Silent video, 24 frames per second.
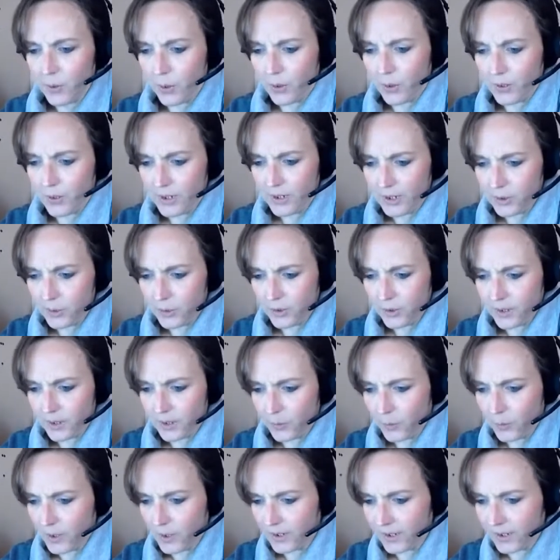only do it in
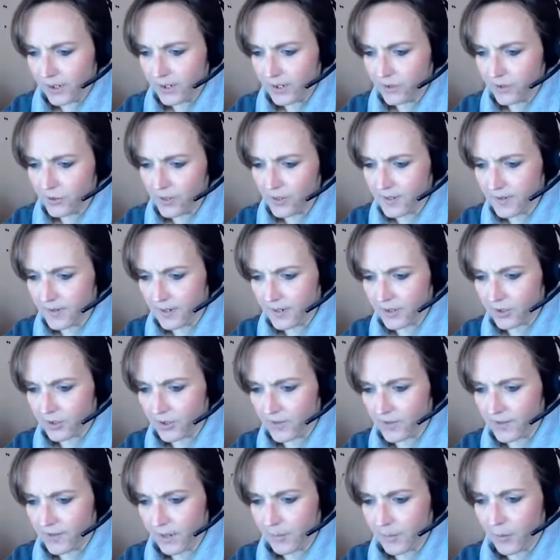one country, such
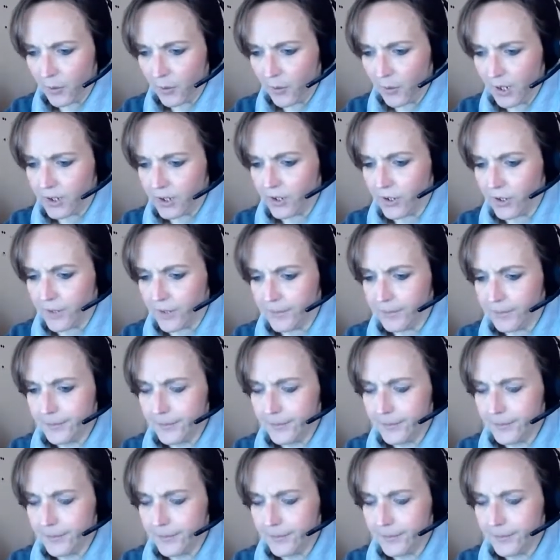as immigration.